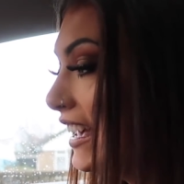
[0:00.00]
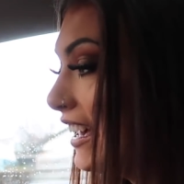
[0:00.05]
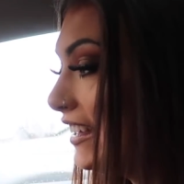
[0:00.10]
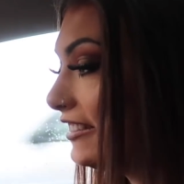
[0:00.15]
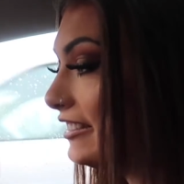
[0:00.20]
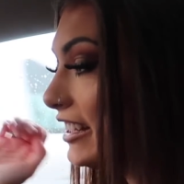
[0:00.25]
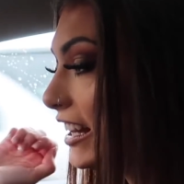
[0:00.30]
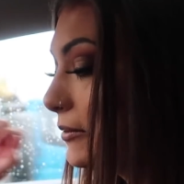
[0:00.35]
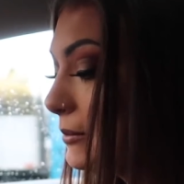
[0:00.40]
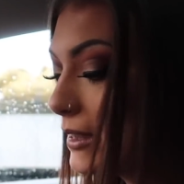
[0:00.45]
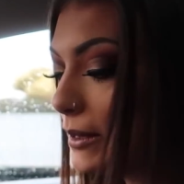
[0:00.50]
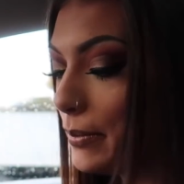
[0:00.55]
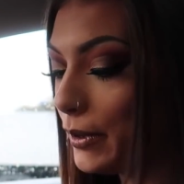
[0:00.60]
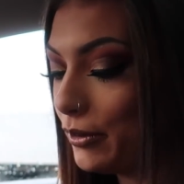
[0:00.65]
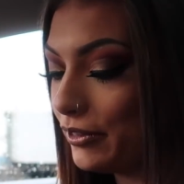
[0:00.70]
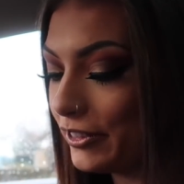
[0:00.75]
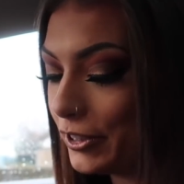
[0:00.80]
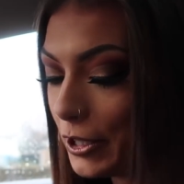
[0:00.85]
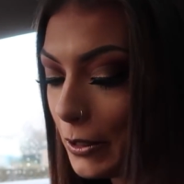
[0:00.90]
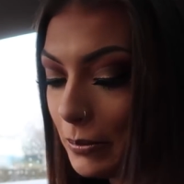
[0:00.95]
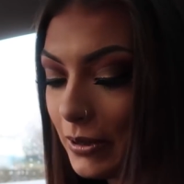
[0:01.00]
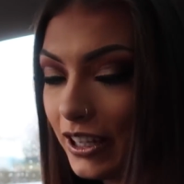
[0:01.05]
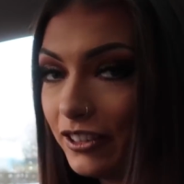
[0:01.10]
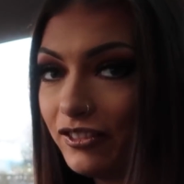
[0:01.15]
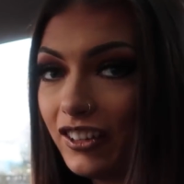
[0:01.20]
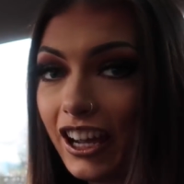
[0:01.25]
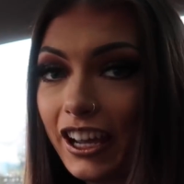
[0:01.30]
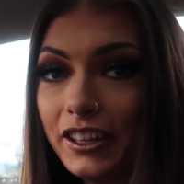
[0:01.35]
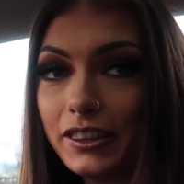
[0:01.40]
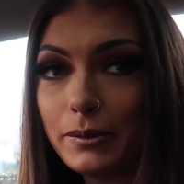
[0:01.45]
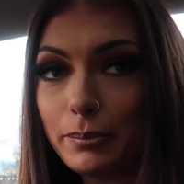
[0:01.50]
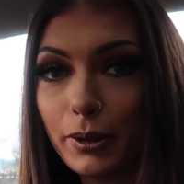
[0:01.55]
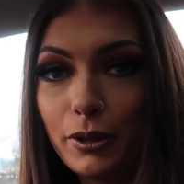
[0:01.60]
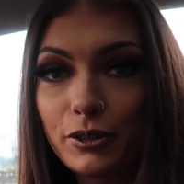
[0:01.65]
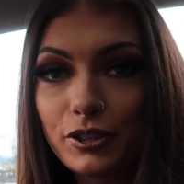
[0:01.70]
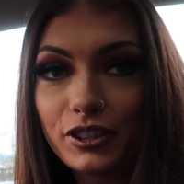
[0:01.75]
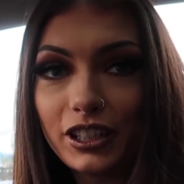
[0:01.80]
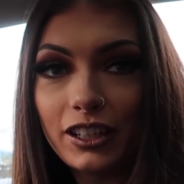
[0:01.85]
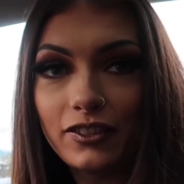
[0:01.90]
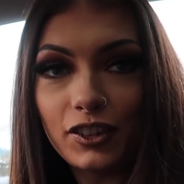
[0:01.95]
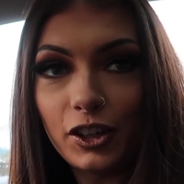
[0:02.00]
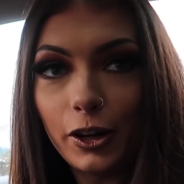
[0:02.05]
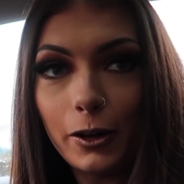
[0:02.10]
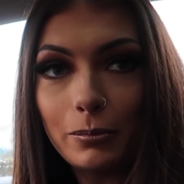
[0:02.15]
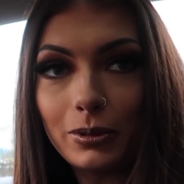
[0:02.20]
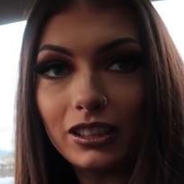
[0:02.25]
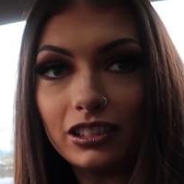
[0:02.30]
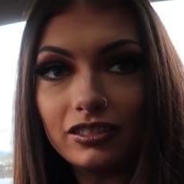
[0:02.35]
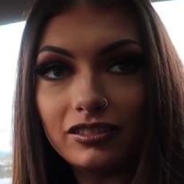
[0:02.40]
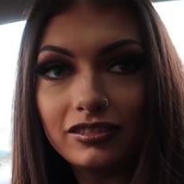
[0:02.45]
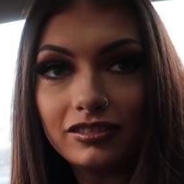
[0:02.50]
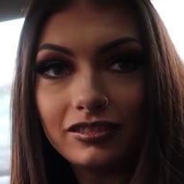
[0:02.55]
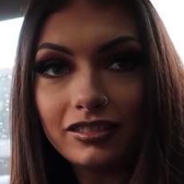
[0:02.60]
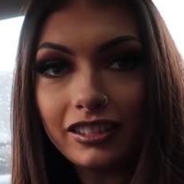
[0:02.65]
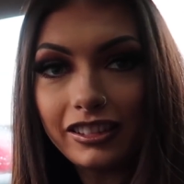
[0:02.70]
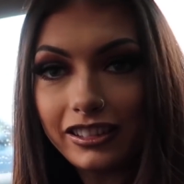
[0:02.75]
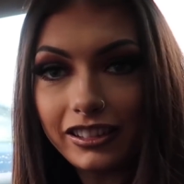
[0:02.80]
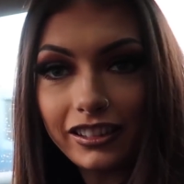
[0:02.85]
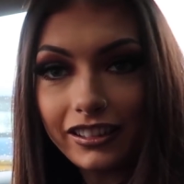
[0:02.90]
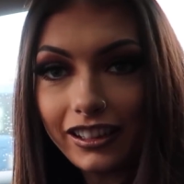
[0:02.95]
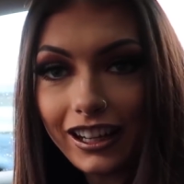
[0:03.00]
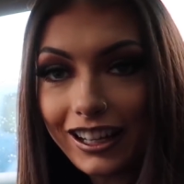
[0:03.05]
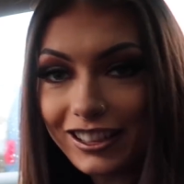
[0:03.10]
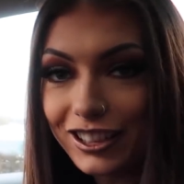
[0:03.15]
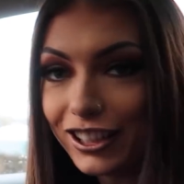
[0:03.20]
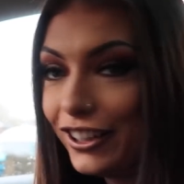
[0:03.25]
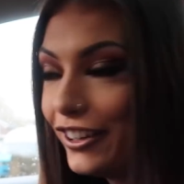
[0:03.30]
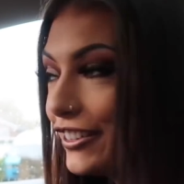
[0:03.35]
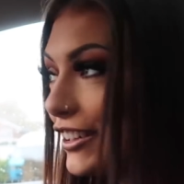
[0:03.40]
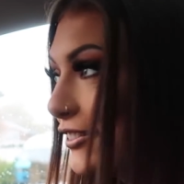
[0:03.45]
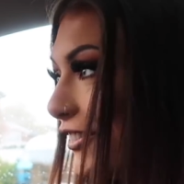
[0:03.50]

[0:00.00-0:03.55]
It's telling me the boot's open, right? The boot doesn't even open. So I don't